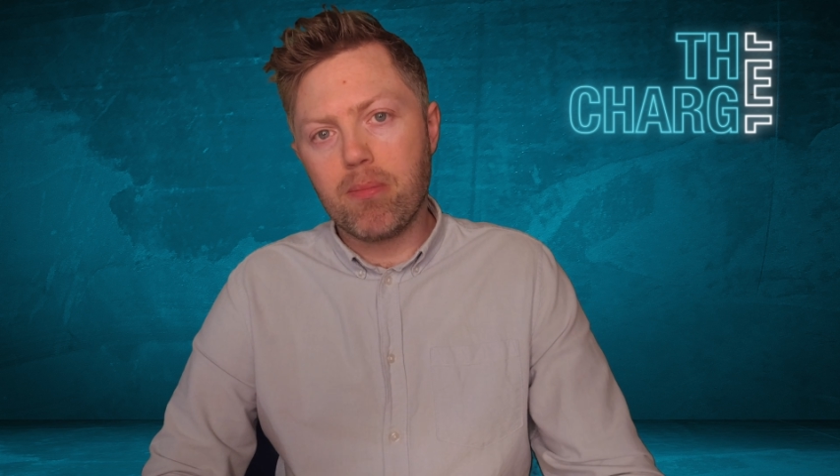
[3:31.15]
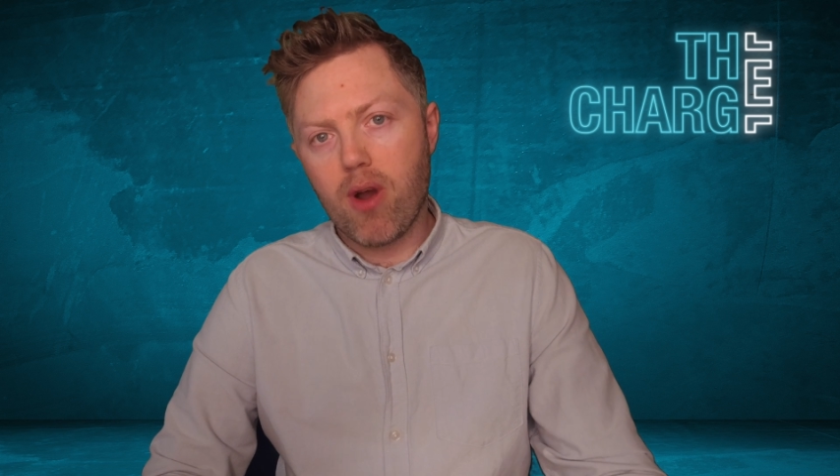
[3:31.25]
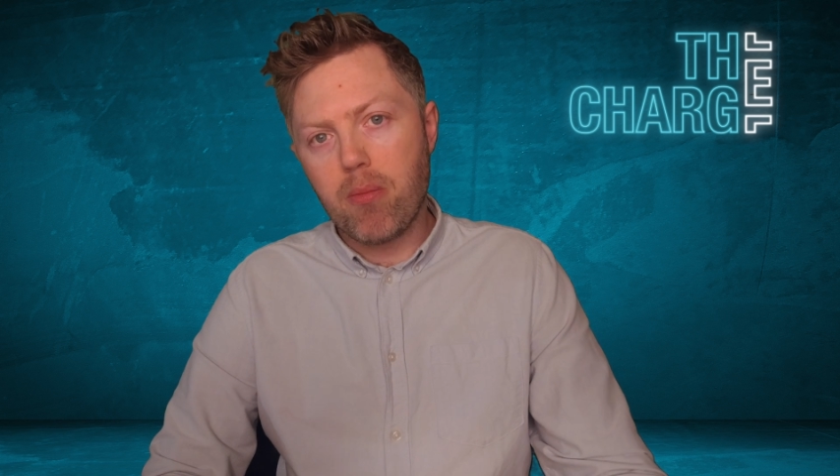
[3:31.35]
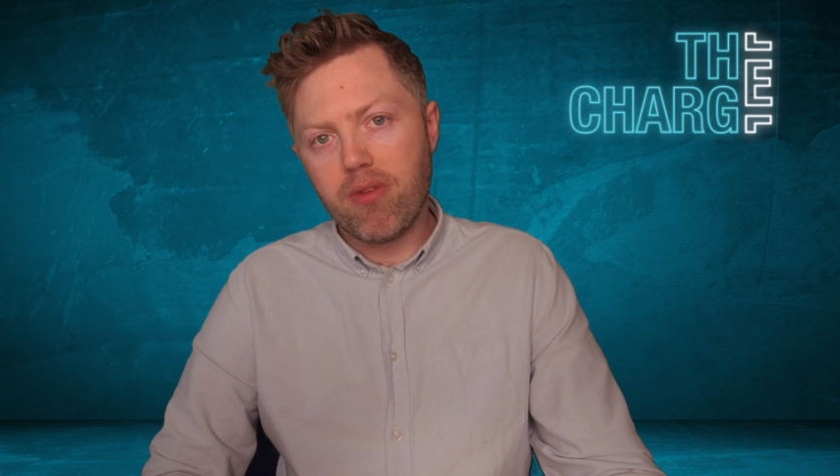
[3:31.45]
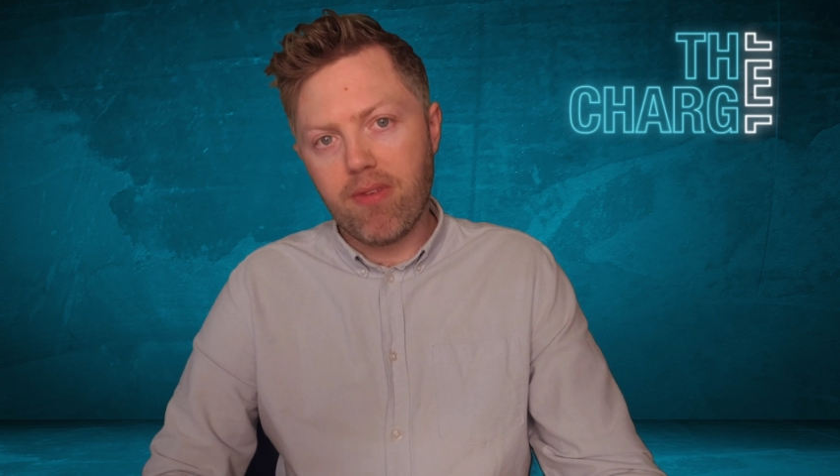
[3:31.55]

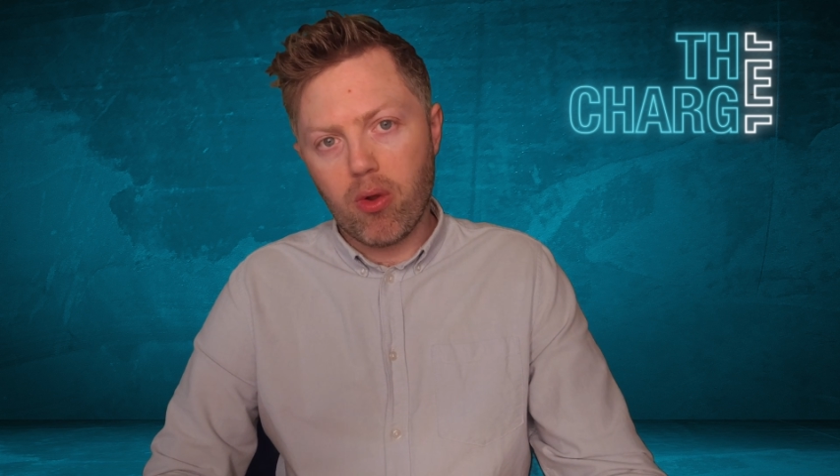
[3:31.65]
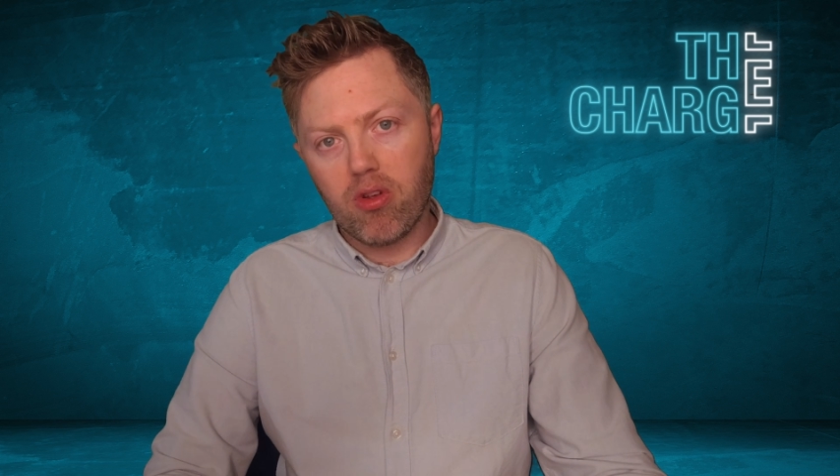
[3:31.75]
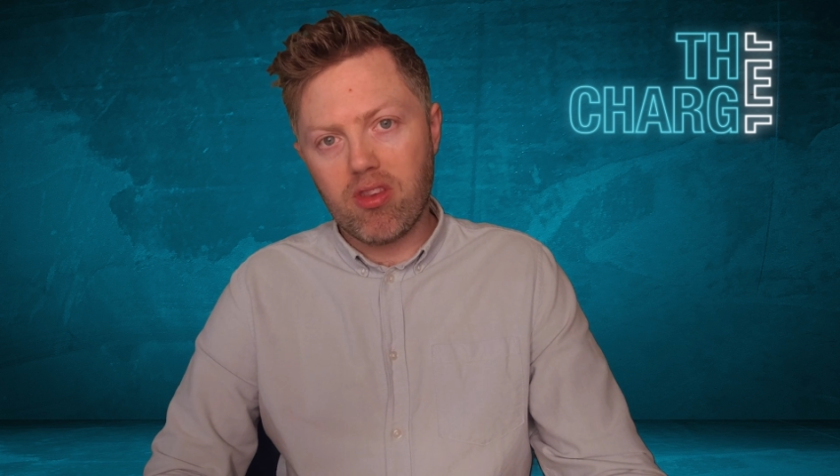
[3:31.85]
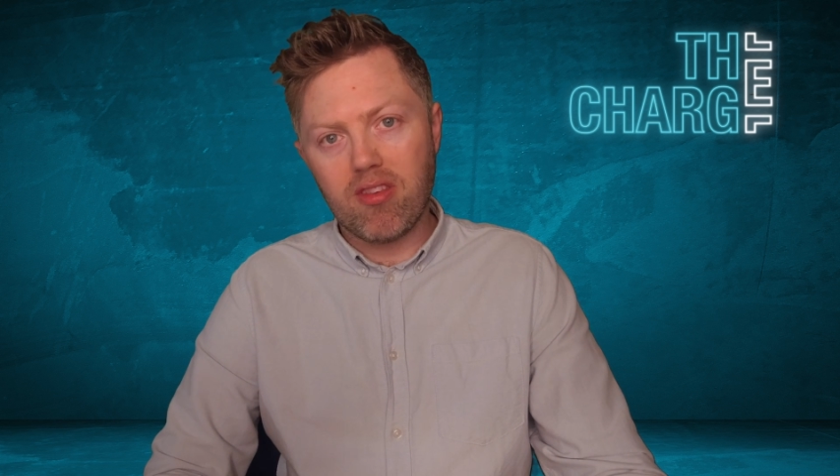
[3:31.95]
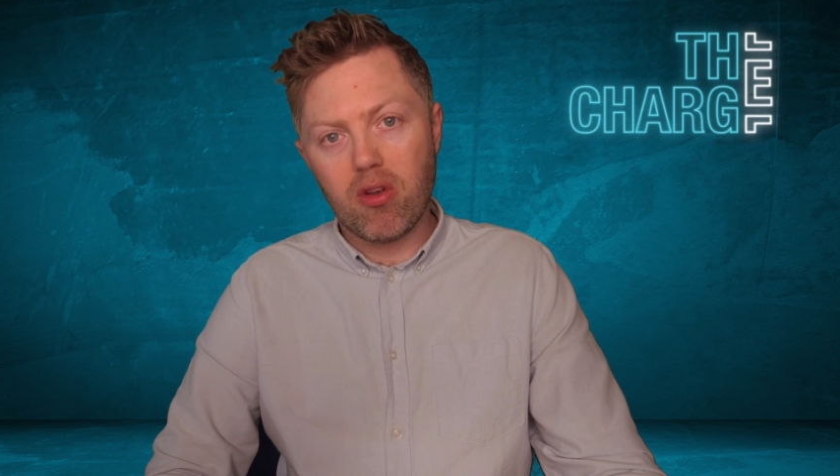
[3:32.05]
primary
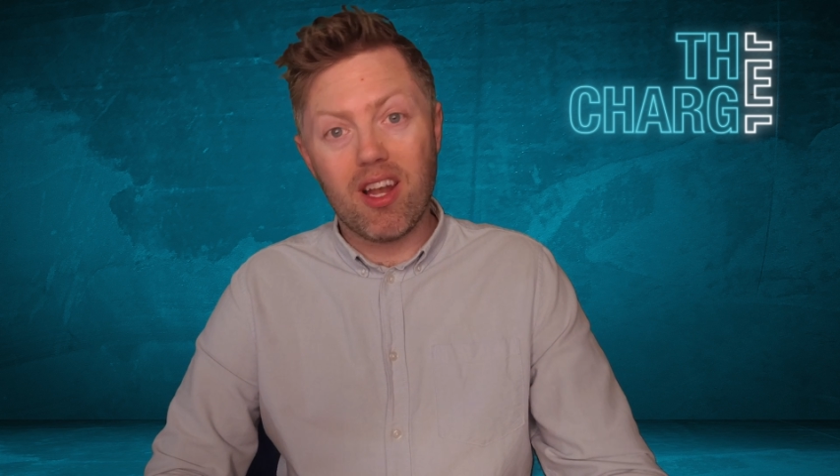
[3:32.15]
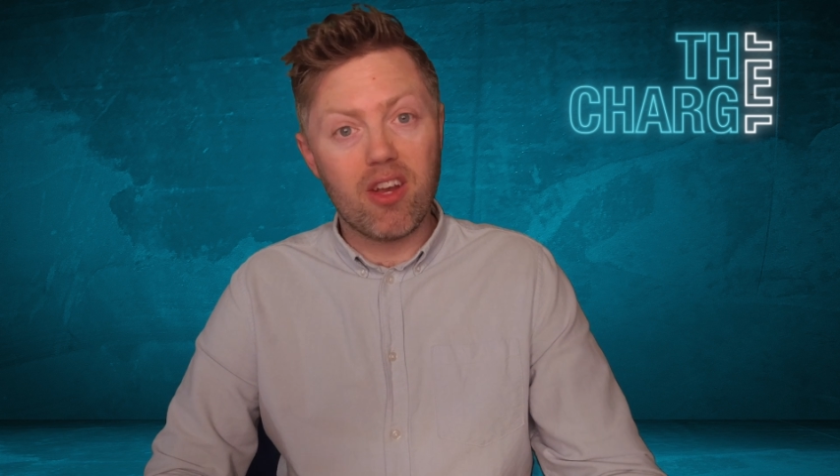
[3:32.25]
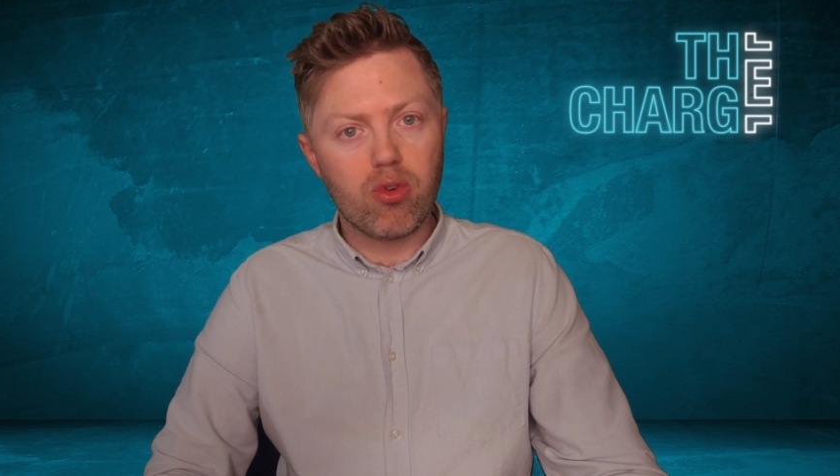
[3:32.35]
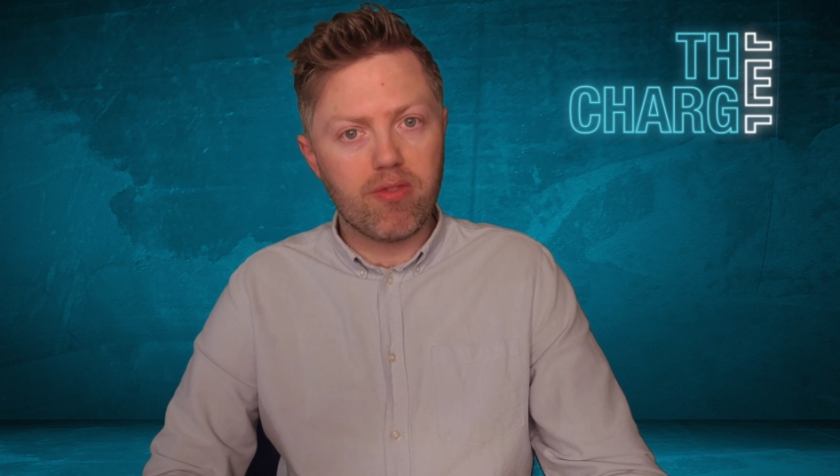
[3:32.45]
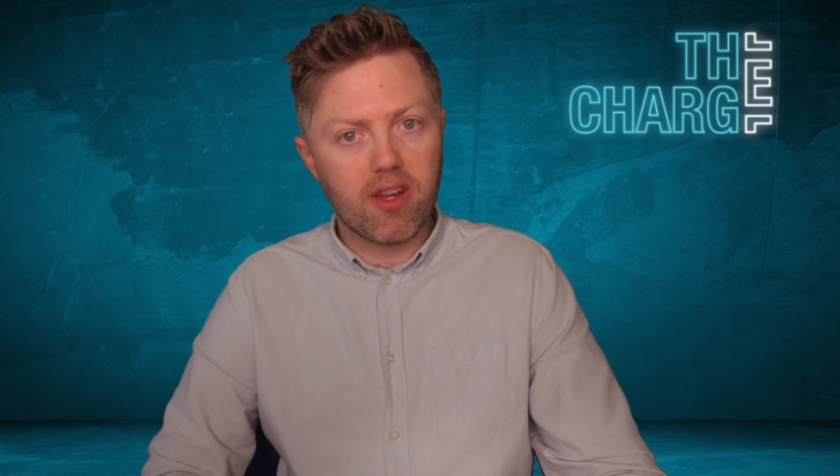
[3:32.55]
focus is on
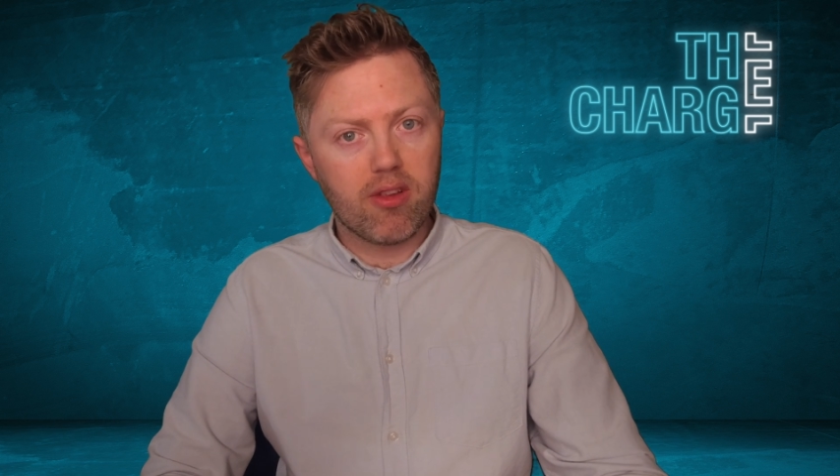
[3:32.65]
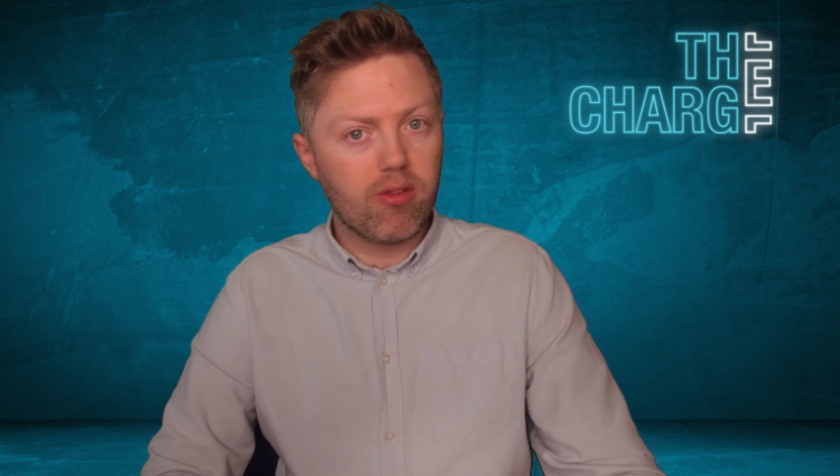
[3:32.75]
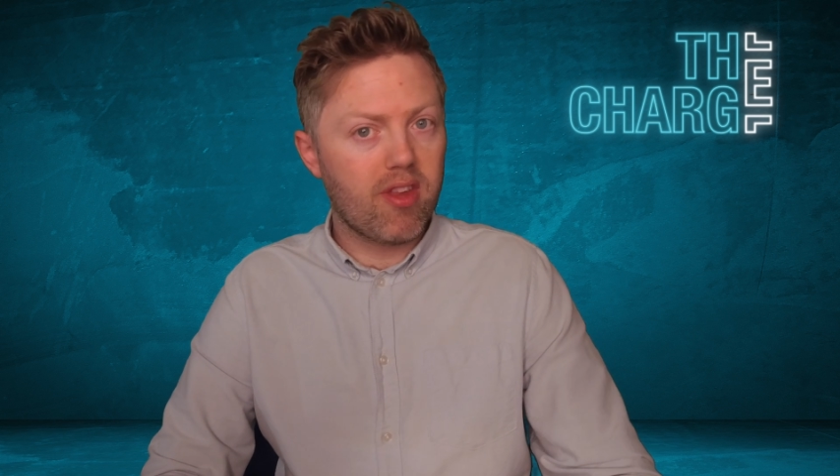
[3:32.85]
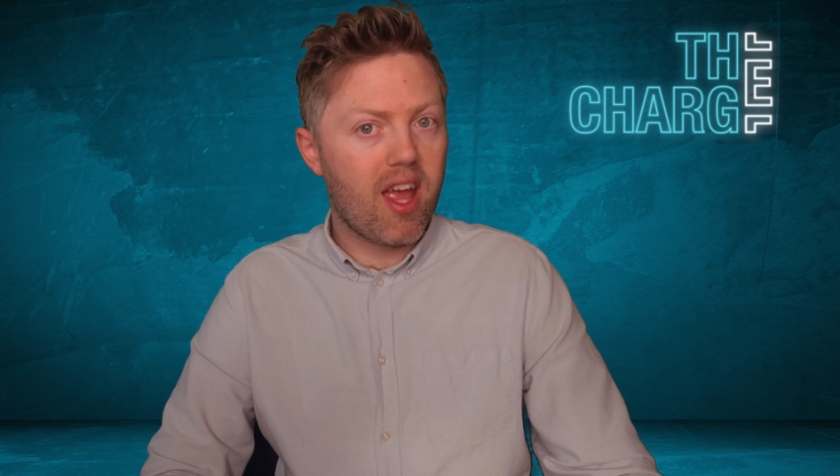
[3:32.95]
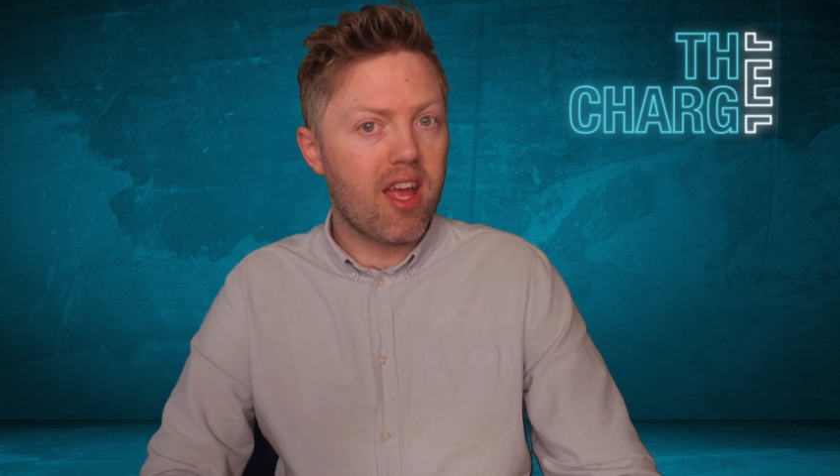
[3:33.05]
electric
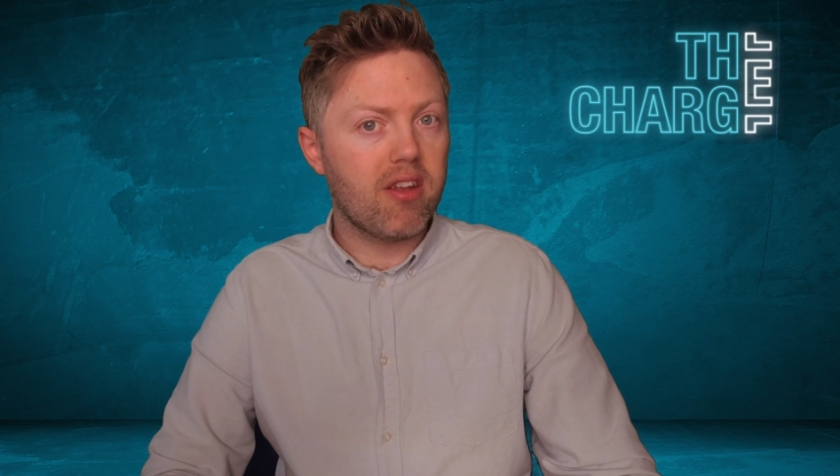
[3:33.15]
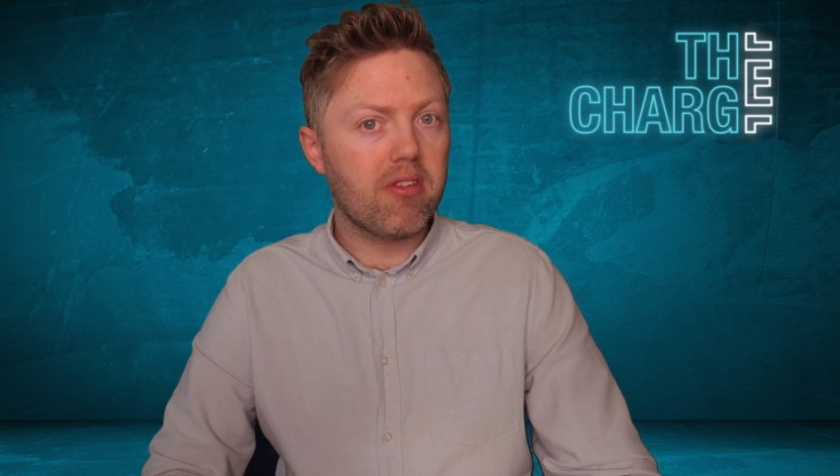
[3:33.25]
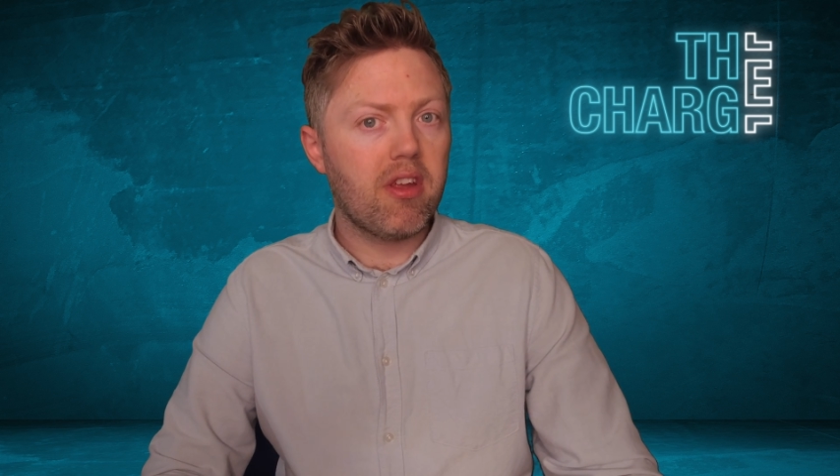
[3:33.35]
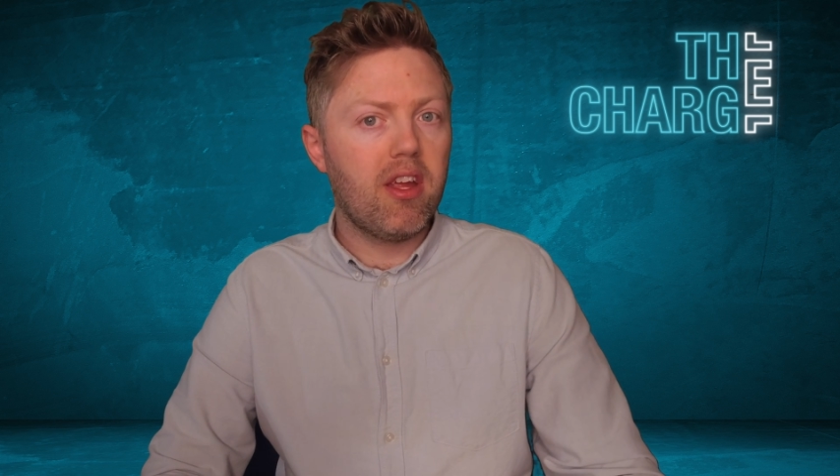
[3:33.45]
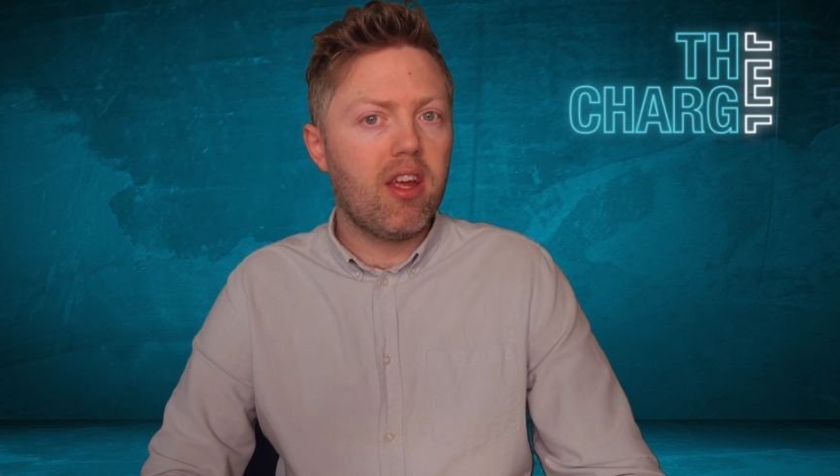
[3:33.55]
vehicles,
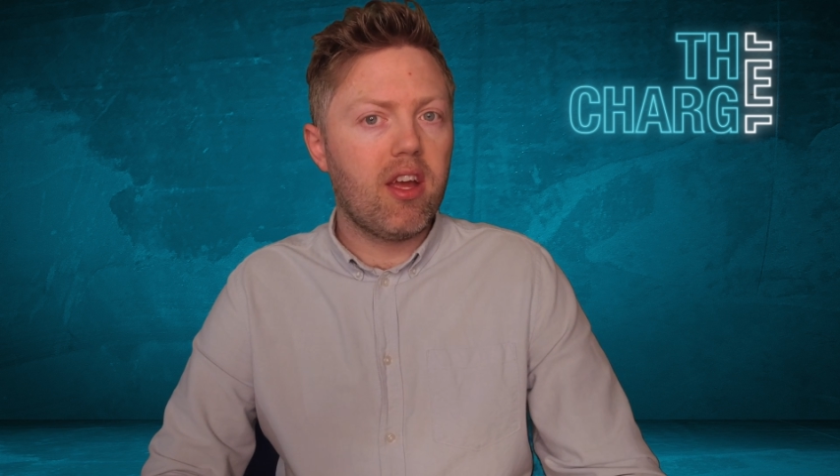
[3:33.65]
and